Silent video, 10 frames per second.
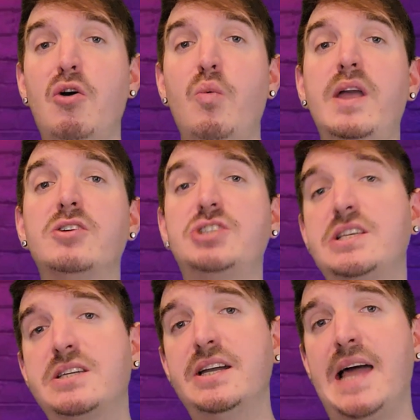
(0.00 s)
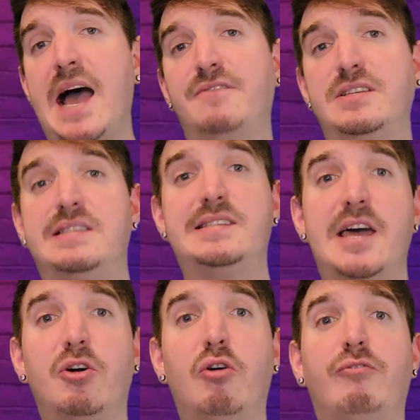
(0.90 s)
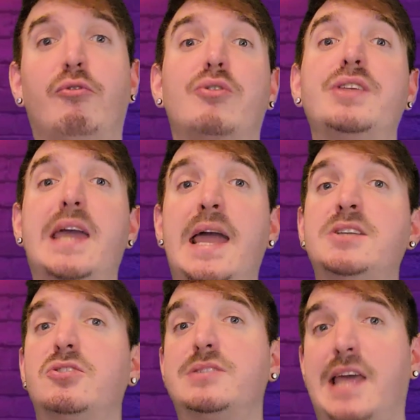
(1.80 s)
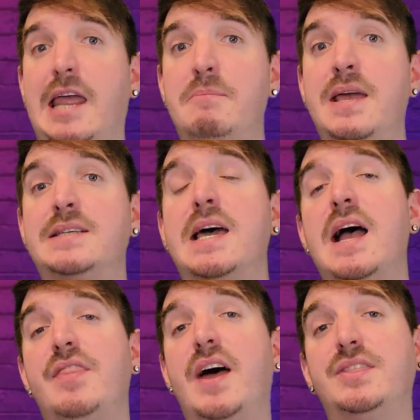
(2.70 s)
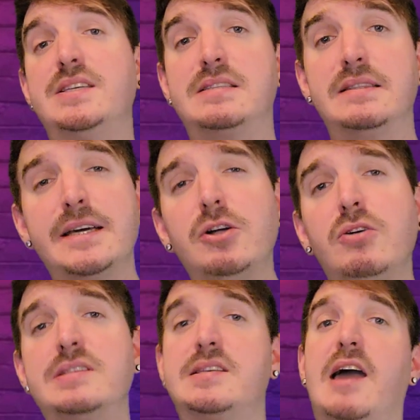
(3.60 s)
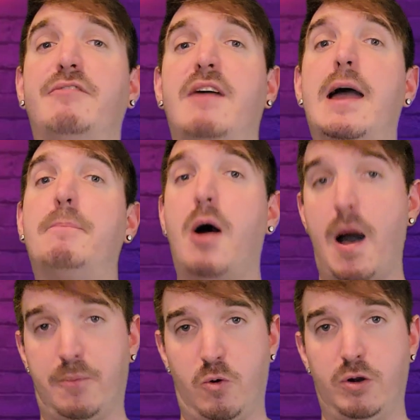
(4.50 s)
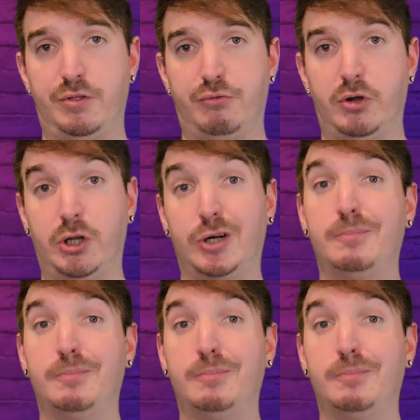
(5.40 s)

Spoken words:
we're just gonna have to settle for the entertainment that this little sci-fi popcorn thriller